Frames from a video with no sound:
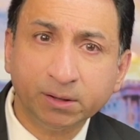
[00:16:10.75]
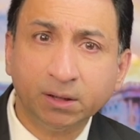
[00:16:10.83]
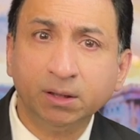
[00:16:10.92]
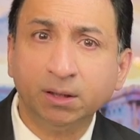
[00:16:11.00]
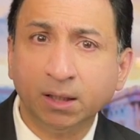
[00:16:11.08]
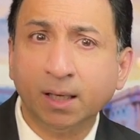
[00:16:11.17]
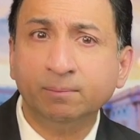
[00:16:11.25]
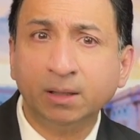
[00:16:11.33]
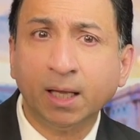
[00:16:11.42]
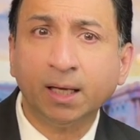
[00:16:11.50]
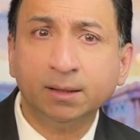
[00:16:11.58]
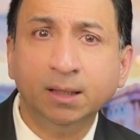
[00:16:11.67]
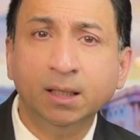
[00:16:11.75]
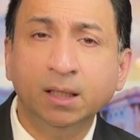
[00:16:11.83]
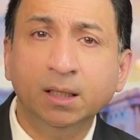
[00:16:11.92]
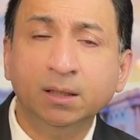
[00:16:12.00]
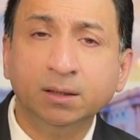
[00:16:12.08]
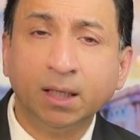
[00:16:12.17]
president, and I'm glad
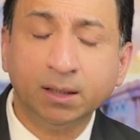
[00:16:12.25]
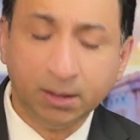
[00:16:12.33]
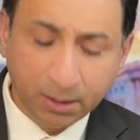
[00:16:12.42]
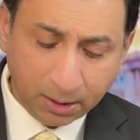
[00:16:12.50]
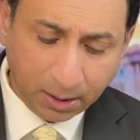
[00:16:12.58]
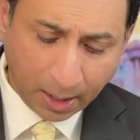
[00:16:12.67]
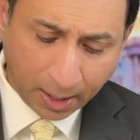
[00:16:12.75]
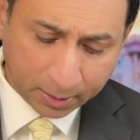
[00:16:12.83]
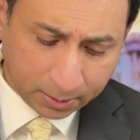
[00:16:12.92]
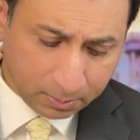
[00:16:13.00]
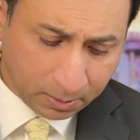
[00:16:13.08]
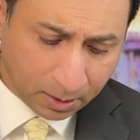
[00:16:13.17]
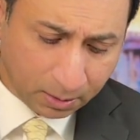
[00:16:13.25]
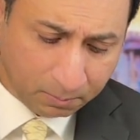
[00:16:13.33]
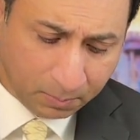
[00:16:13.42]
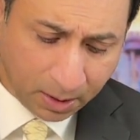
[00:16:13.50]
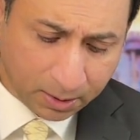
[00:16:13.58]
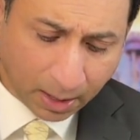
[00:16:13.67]
that he had
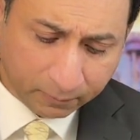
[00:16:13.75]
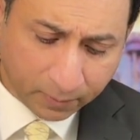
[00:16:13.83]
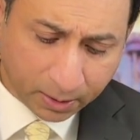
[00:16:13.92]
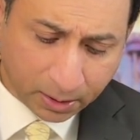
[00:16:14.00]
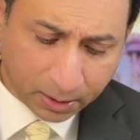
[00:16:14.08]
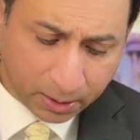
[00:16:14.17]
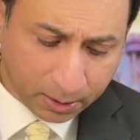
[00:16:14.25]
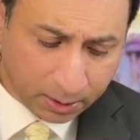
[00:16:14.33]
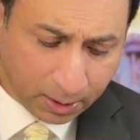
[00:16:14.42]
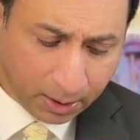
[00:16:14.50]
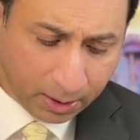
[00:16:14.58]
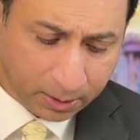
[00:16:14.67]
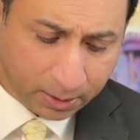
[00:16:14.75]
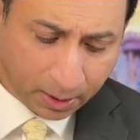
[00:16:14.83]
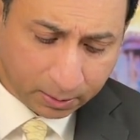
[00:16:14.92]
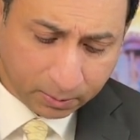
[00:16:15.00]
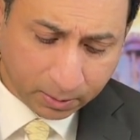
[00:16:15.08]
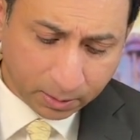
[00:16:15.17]
made that very clear,
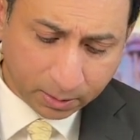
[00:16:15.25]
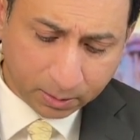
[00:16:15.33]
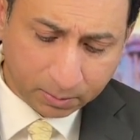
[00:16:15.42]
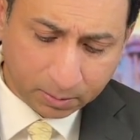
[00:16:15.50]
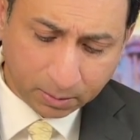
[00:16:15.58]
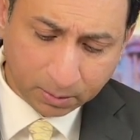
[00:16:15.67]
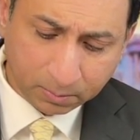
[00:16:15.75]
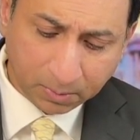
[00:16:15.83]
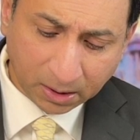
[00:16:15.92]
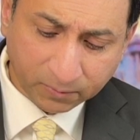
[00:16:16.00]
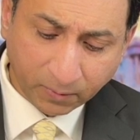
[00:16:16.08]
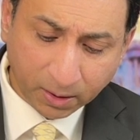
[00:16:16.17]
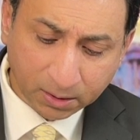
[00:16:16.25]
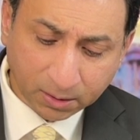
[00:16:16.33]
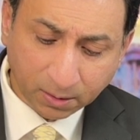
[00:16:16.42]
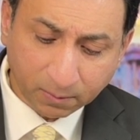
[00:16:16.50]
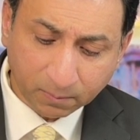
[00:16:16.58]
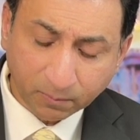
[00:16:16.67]
that as far
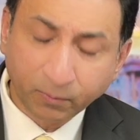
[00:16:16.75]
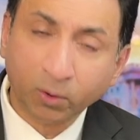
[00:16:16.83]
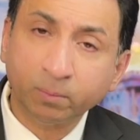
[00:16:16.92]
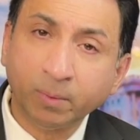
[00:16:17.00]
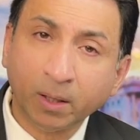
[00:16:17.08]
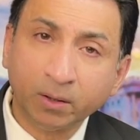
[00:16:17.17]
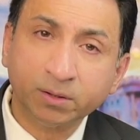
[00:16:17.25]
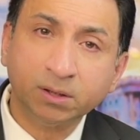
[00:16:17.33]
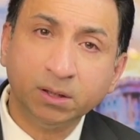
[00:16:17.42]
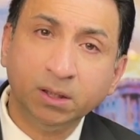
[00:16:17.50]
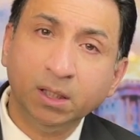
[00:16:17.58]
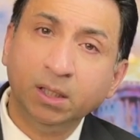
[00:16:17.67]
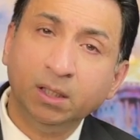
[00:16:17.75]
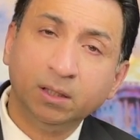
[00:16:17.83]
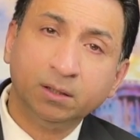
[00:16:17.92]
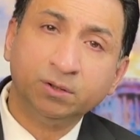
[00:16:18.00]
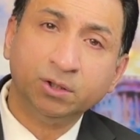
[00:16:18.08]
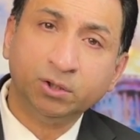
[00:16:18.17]
as the foreign policy
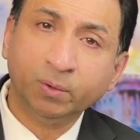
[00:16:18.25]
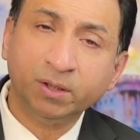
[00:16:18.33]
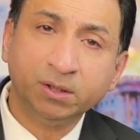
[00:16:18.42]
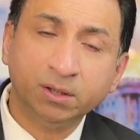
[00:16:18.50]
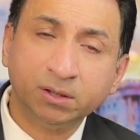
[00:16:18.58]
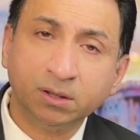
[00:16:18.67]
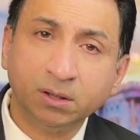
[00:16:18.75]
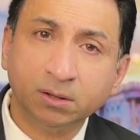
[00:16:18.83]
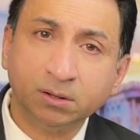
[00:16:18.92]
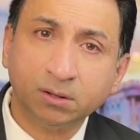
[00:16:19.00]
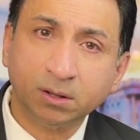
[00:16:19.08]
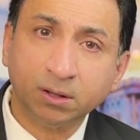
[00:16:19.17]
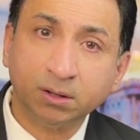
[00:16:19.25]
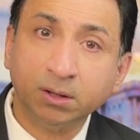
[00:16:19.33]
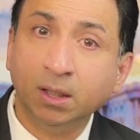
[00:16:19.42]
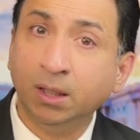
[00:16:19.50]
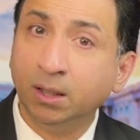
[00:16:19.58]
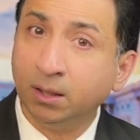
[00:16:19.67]
situation is
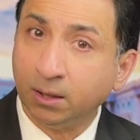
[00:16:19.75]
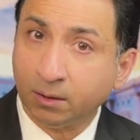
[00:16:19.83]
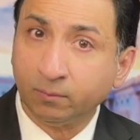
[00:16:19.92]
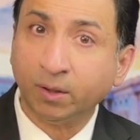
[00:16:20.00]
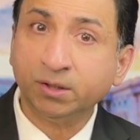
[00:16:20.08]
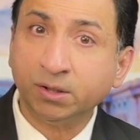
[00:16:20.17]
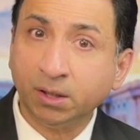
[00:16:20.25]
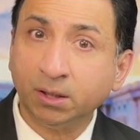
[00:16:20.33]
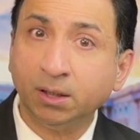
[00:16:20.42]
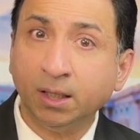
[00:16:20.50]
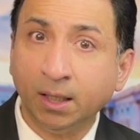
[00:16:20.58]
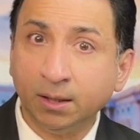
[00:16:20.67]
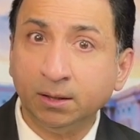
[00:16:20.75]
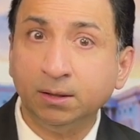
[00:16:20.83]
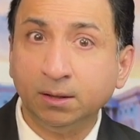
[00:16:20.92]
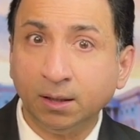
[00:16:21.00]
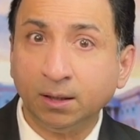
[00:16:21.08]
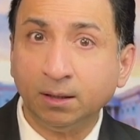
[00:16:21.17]
concerned, Russia
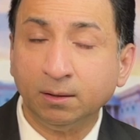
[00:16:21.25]
and